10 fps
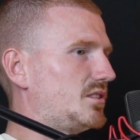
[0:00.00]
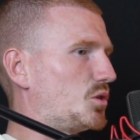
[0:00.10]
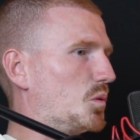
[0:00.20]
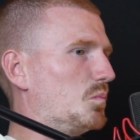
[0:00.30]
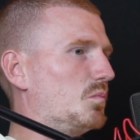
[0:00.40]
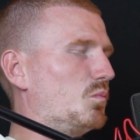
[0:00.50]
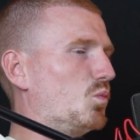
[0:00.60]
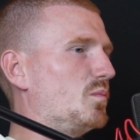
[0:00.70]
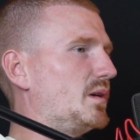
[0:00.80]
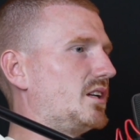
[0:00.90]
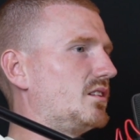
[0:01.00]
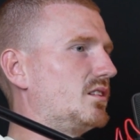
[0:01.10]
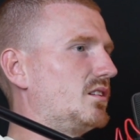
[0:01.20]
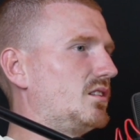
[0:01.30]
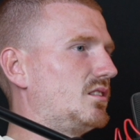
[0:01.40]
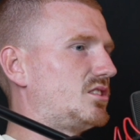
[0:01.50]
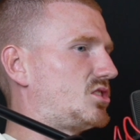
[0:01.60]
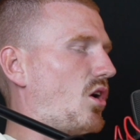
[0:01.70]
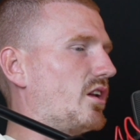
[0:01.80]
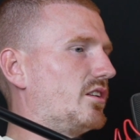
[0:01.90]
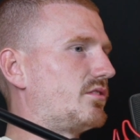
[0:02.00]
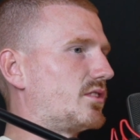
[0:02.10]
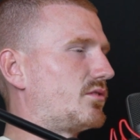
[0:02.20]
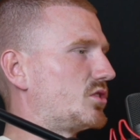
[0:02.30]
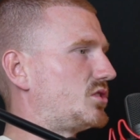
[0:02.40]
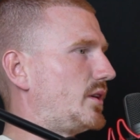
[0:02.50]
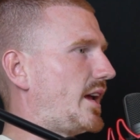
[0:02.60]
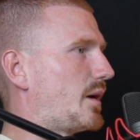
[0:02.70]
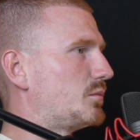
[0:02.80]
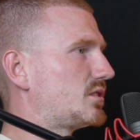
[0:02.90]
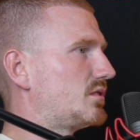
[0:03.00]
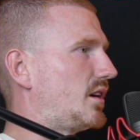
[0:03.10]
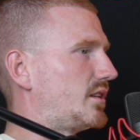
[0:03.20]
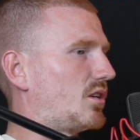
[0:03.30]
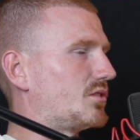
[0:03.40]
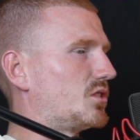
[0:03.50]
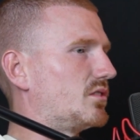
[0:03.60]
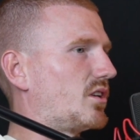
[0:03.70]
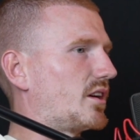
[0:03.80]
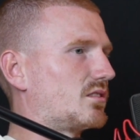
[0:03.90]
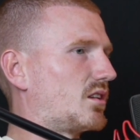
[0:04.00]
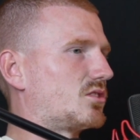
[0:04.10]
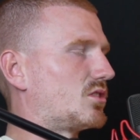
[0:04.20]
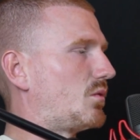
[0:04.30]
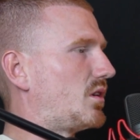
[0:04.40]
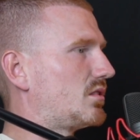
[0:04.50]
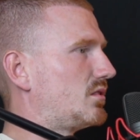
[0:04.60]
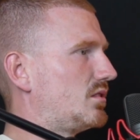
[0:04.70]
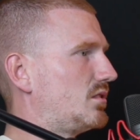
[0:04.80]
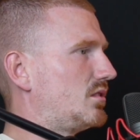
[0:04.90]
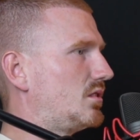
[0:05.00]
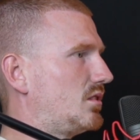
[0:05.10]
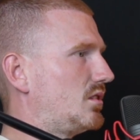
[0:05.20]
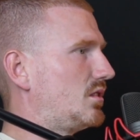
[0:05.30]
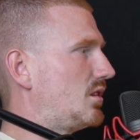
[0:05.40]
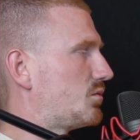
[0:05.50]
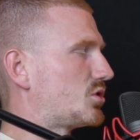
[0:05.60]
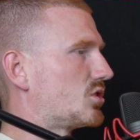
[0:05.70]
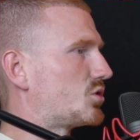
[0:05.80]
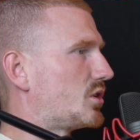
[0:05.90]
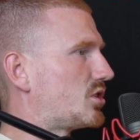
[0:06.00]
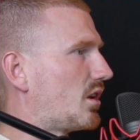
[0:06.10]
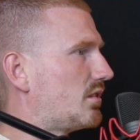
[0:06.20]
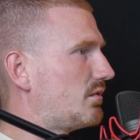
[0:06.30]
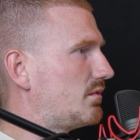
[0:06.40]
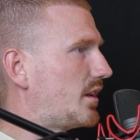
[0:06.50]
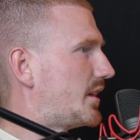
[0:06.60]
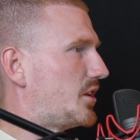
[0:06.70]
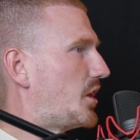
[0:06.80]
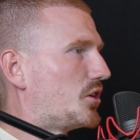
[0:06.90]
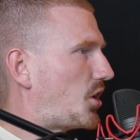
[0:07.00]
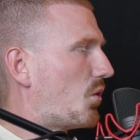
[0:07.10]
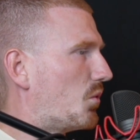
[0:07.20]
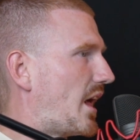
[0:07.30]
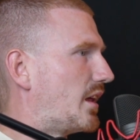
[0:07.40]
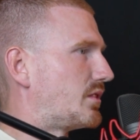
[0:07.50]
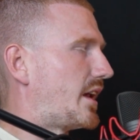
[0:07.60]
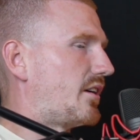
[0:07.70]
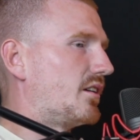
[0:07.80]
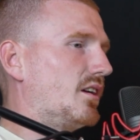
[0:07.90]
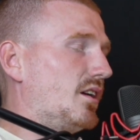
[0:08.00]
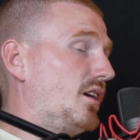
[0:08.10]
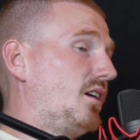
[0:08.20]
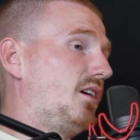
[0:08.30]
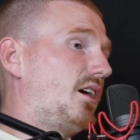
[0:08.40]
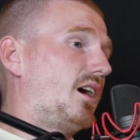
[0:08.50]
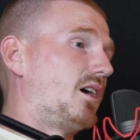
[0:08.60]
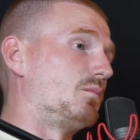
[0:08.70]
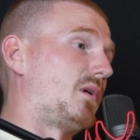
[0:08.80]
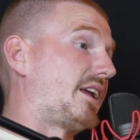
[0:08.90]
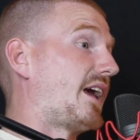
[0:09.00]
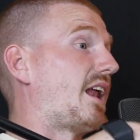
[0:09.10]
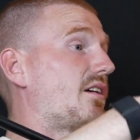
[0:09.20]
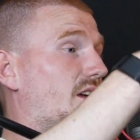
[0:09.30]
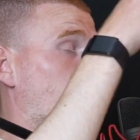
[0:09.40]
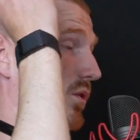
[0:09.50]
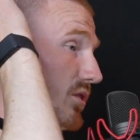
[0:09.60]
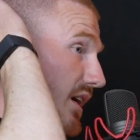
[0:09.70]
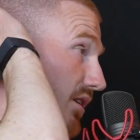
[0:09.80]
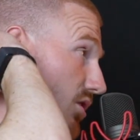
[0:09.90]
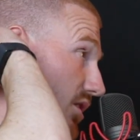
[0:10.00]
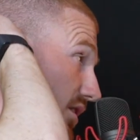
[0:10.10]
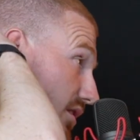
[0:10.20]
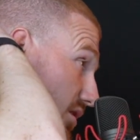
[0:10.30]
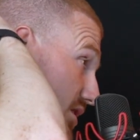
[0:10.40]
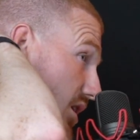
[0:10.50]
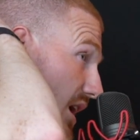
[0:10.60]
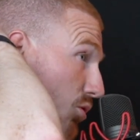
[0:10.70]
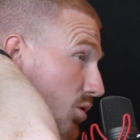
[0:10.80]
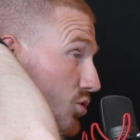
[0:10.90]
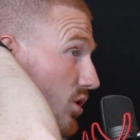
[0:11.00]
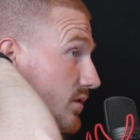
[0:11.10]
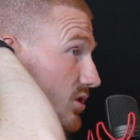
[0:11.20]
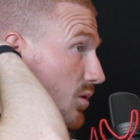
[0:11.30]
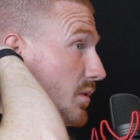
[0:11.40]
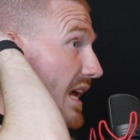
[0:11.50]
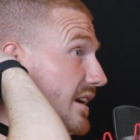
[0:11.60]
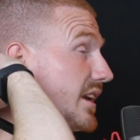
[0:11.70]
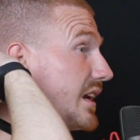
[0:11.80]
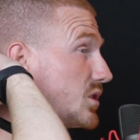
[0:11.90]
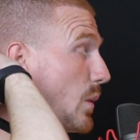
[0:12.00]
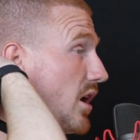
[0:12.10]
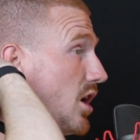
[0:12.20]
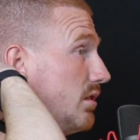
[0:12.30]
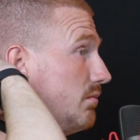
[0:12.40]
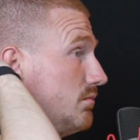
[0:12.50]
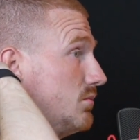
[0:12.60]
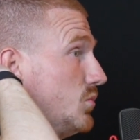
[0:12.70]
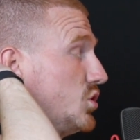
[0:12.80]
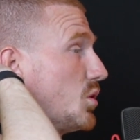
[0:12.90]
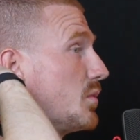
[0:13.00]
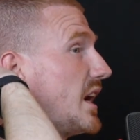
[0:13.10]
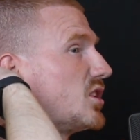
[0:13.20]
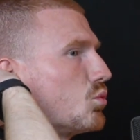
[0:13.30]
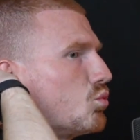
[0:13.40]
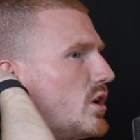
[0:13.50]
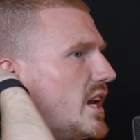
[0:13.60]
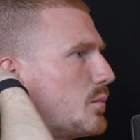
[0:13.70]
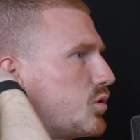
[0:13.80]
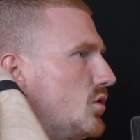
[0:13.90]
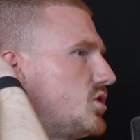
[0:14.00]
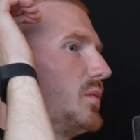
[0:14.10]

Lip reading: Some would be silent for the first 2 games, and all of a sudden they're like, oh, do you know what? I'm just going to switch it on. And then they'd go hell for leather. And again, like we were saying earlier, it's all outcome driven. Some are there to get a sweat on. Some are there to really improve.